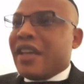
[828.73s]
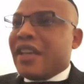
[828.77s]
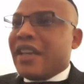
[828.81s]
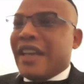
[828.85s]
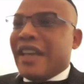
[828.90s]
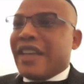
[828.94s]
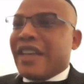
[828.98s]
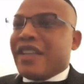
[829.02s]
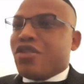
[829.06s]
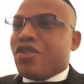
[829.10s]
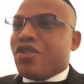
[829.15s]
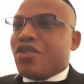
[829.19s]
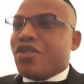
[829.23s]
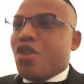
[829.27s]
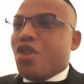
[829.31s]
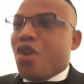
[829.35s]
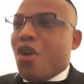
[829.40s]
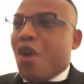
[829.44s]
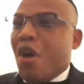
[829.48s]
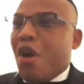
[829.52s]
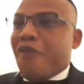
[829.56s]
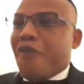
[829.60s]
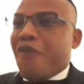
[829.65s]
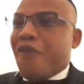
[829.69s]
There is no
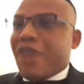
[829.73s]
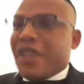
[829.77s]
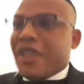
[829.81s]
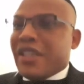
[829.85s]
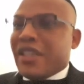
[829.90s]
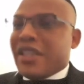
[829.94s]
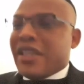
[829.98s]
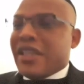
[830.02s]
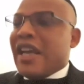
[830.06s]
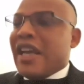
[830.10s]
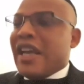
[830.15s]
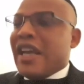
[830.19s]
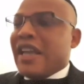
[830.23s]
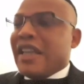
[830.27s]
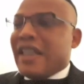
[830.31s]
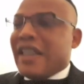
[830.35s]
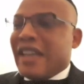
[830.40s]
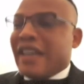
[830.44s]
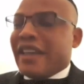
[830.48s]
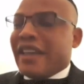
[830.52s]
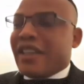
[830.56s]
office that